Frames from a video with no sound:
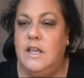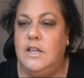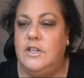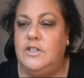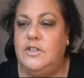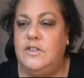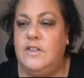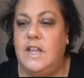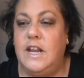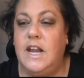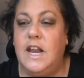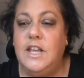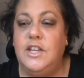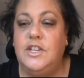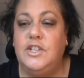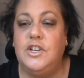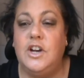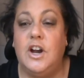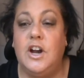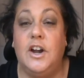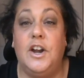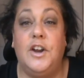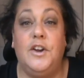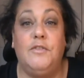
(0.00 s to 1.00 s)
So then I
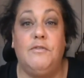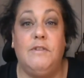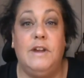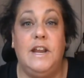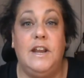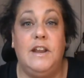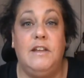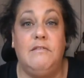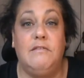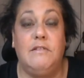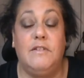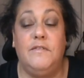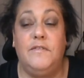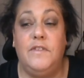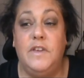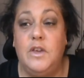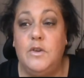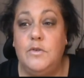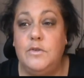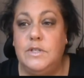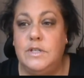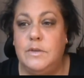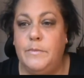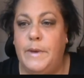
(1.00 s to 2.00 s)
started reading
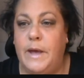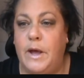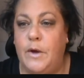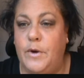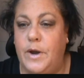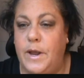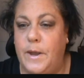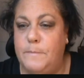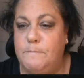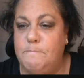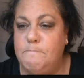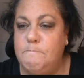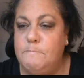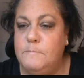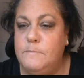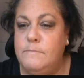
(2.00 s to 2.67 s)
reviews about it,